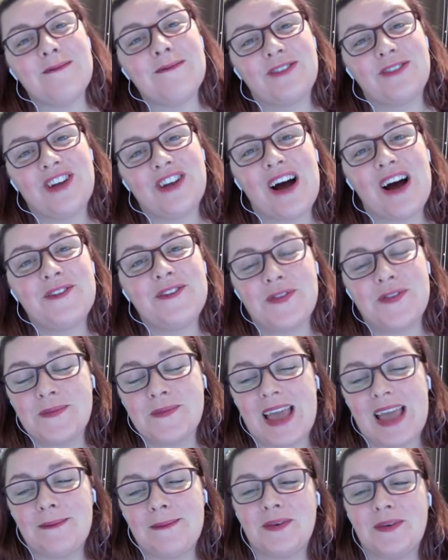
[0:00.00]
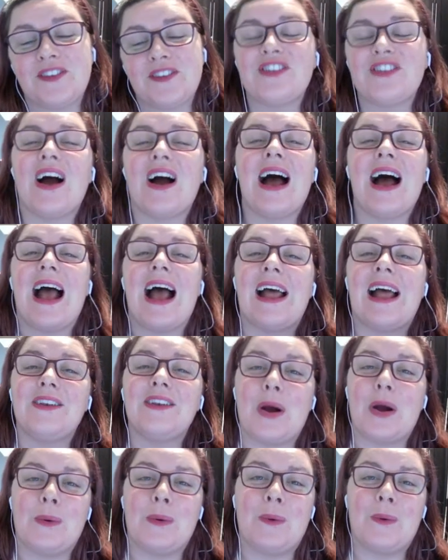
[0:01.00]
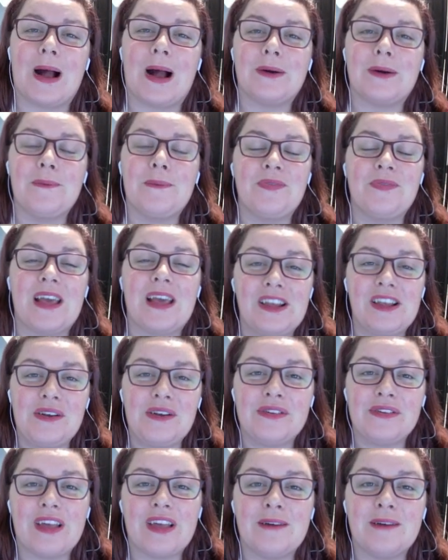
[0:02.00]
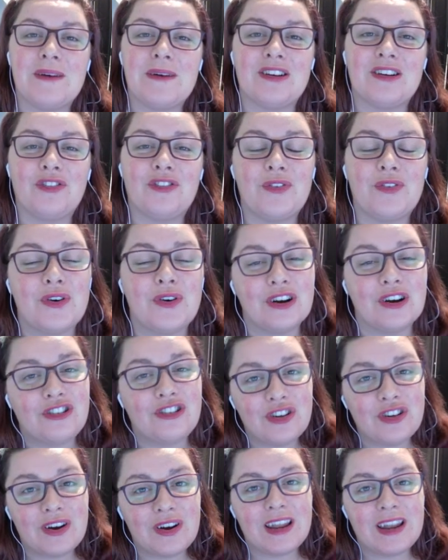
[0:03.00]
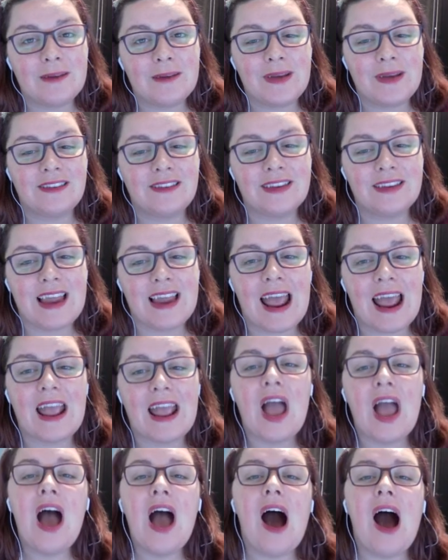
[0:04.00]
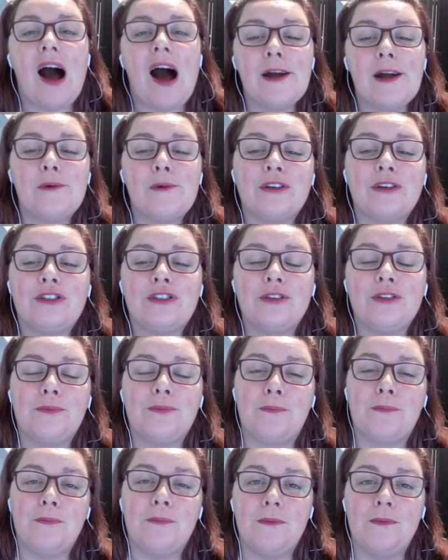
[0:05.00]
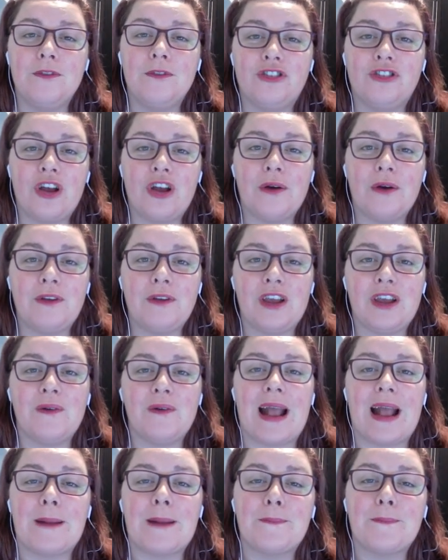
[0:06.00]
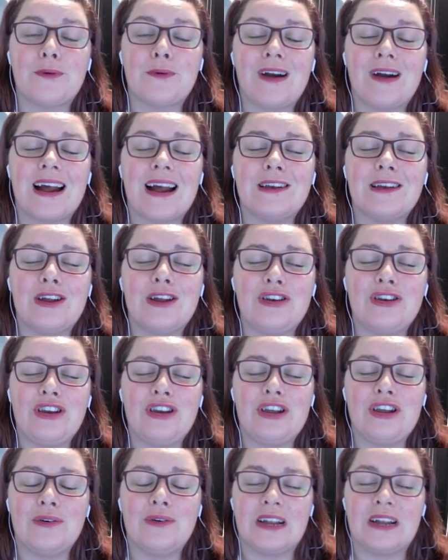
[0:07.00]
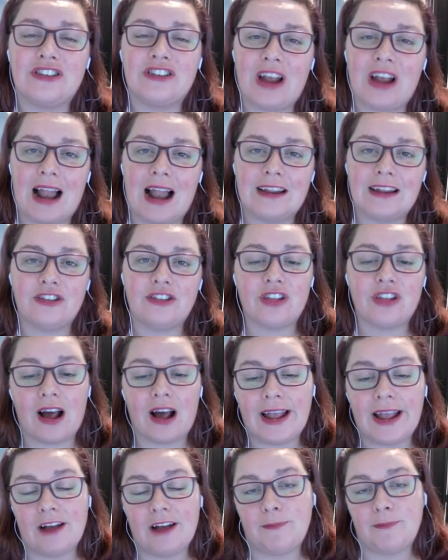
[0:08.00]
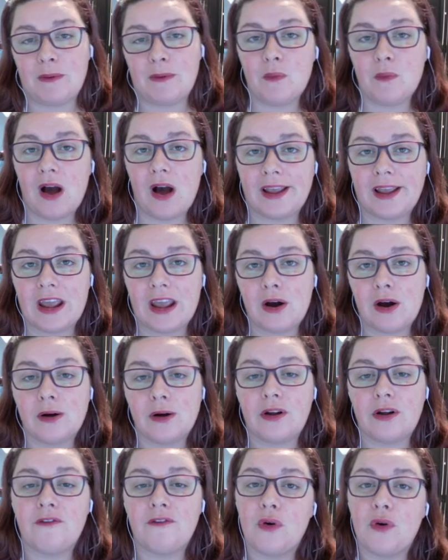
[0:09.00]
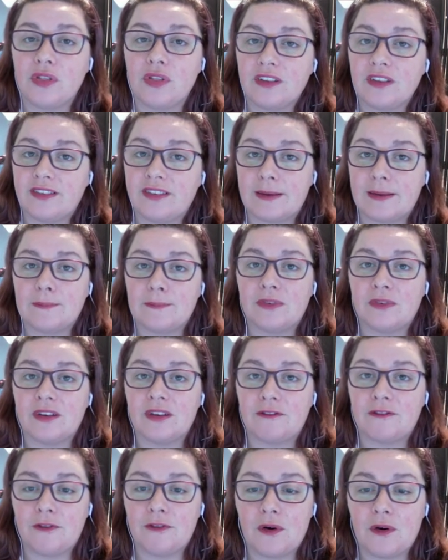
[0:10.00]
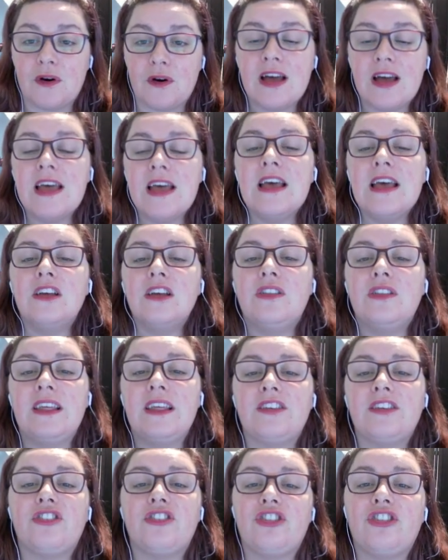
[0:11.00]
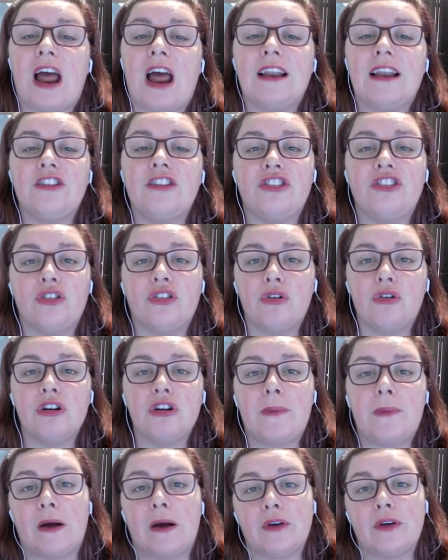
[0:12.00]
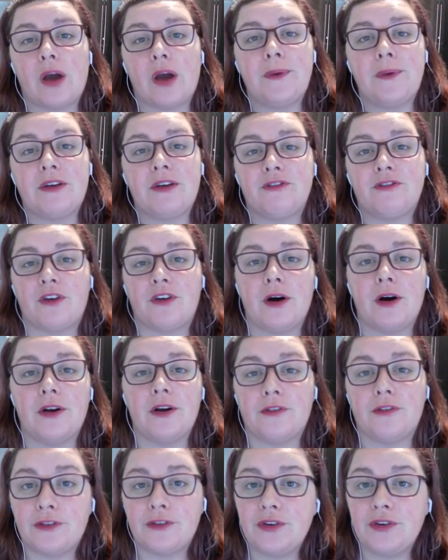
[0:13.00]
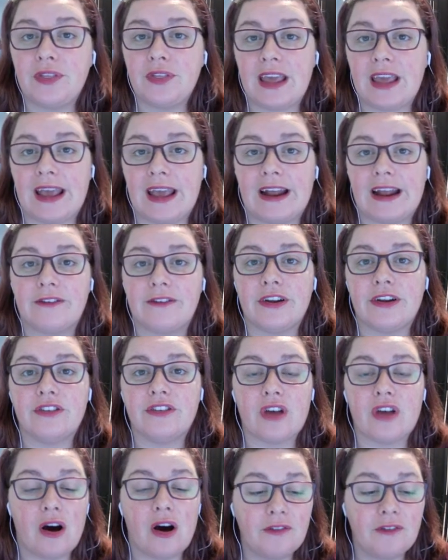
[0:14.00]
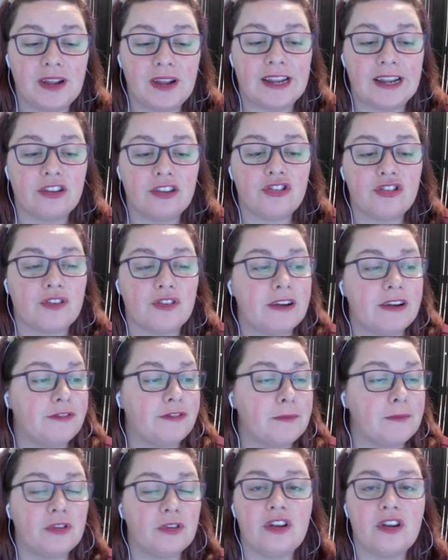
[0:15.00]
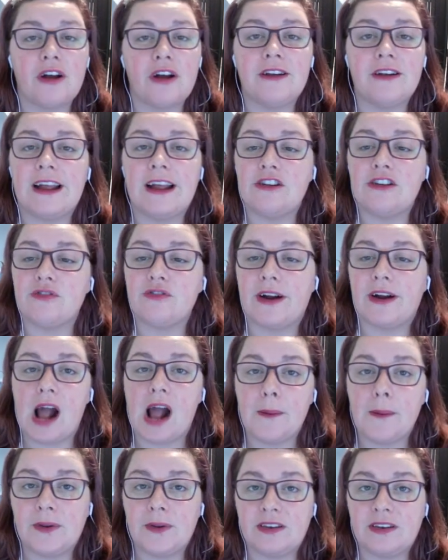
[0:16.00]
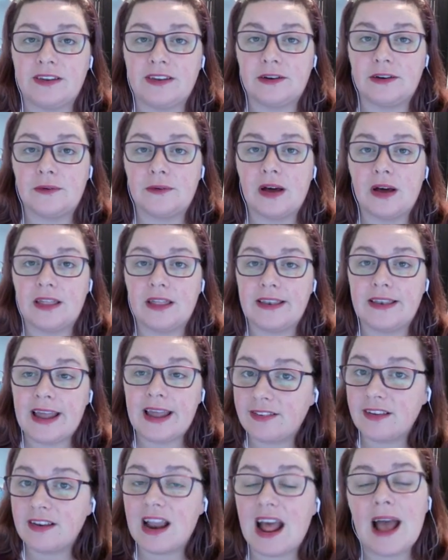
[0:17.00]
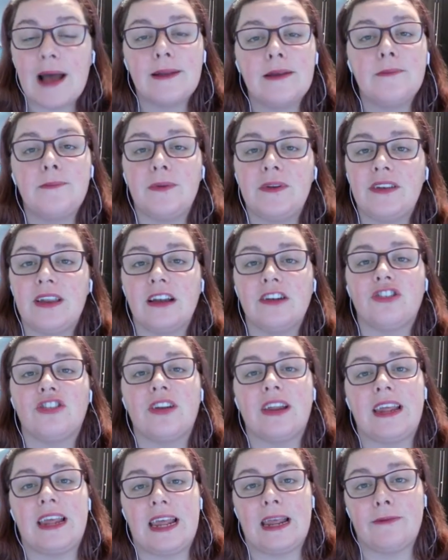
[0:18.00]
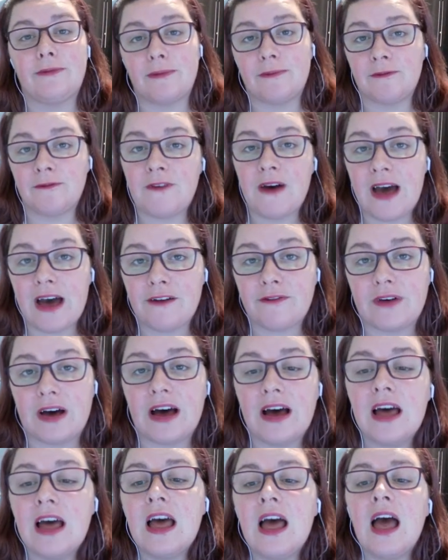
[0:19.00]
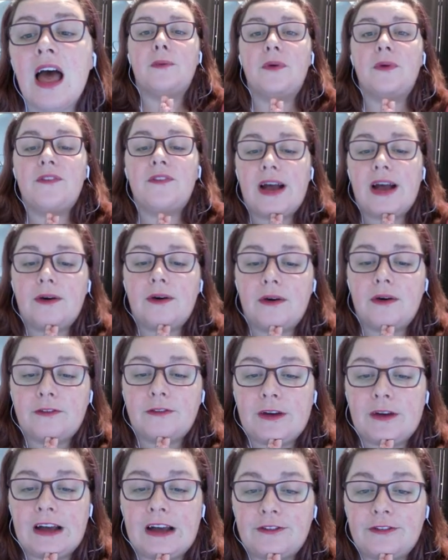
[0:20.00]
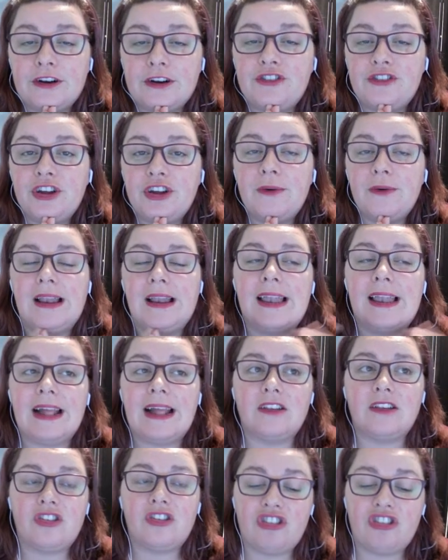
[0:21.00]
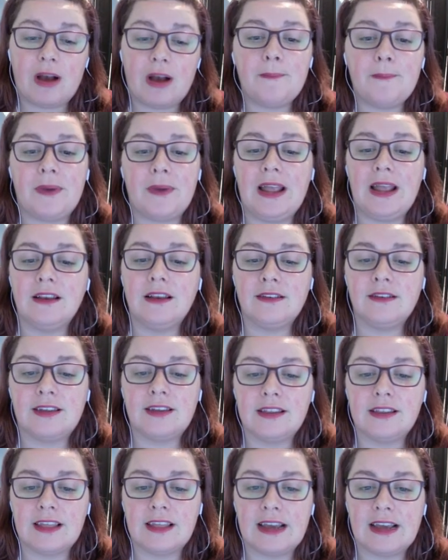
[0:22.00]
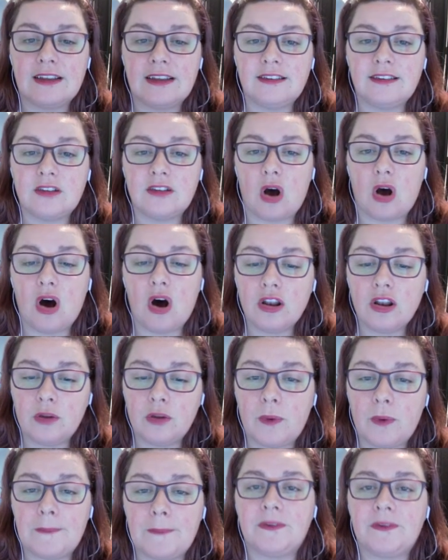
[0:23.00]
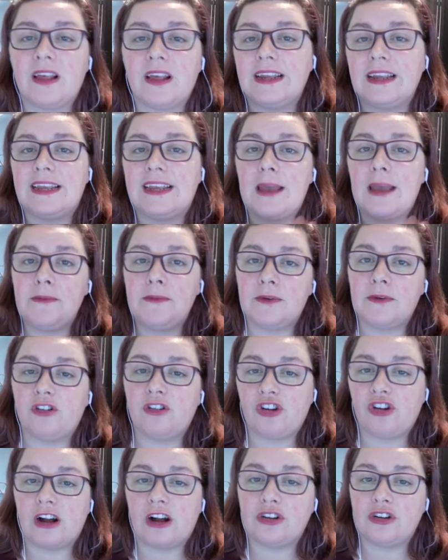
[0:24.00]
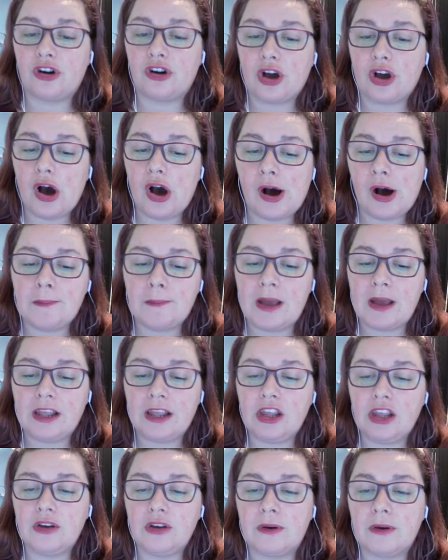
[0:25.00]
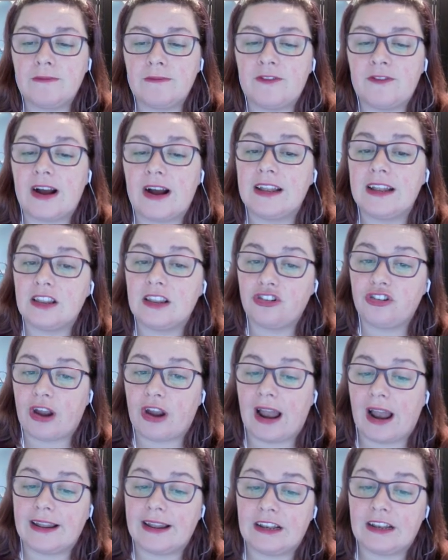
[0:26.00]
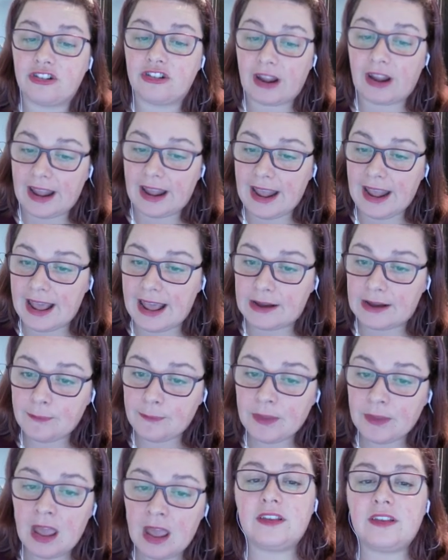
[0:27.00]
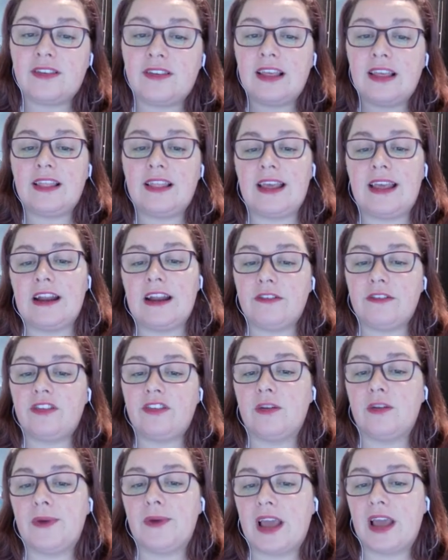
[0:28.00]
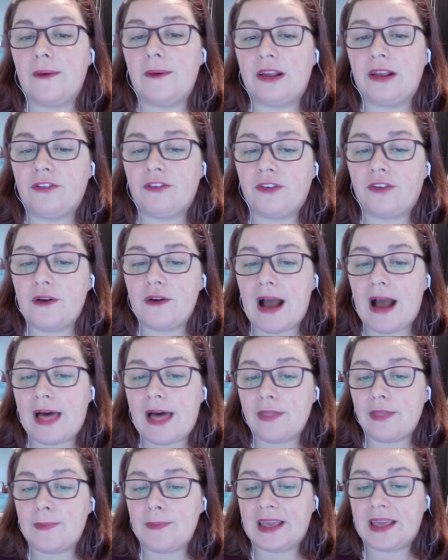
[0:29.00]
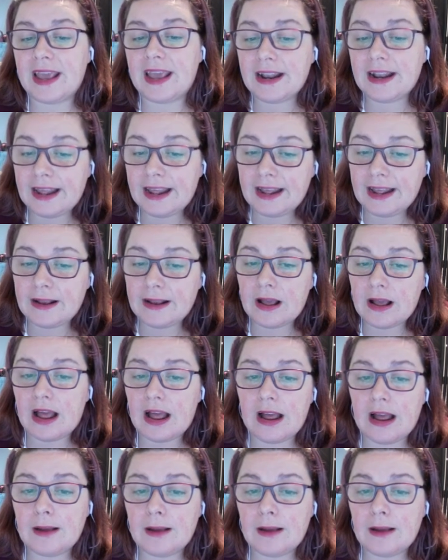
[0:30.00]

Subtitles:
I am Char from Gaming with Char and welcome. Thank you so much for joining me today. I want to show you a brand new challenge that I have been working on for The Sims 4. This challenge is all about going through the eras of history from Stone Age right up until present and potentially even further. So without further ado, let's jump into this. On the website gamingwithchar.com you can find the challenge here. You can see the eras that we're going through at the beginning.